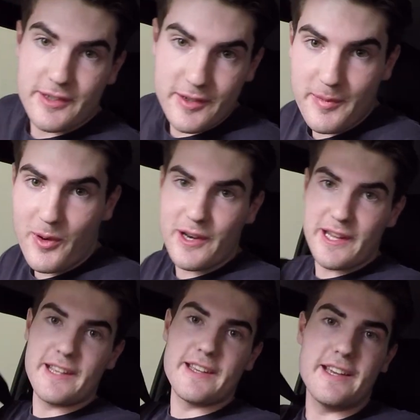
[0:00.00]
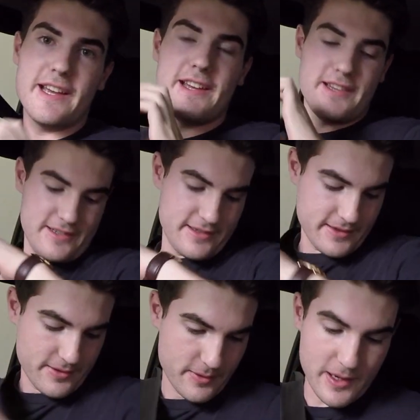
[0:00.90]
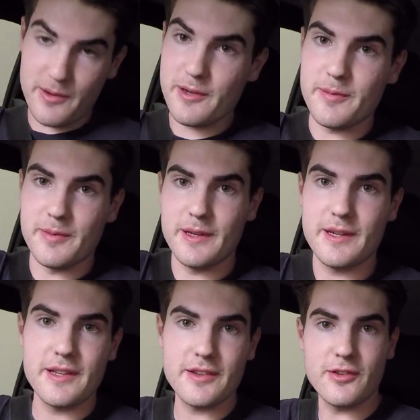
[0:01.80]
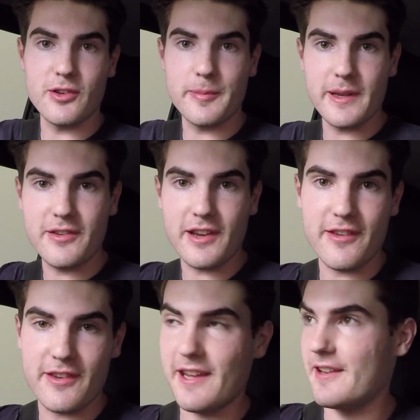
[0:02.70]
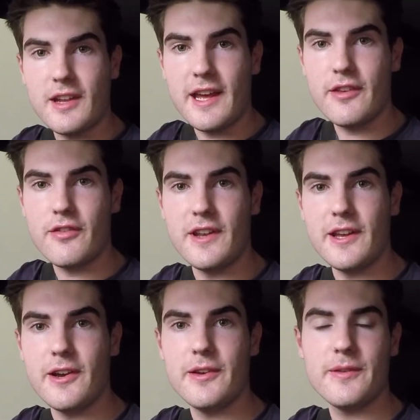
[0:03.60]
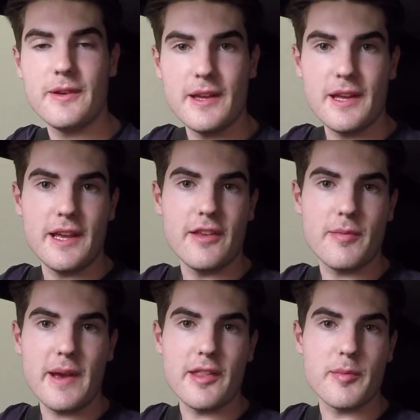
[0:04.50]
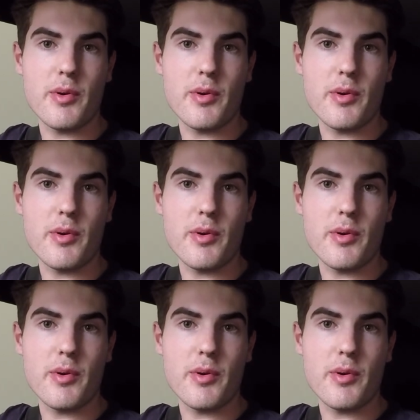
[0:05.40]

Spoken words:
Good morning and welcome to 2PJZ. Today's video is about the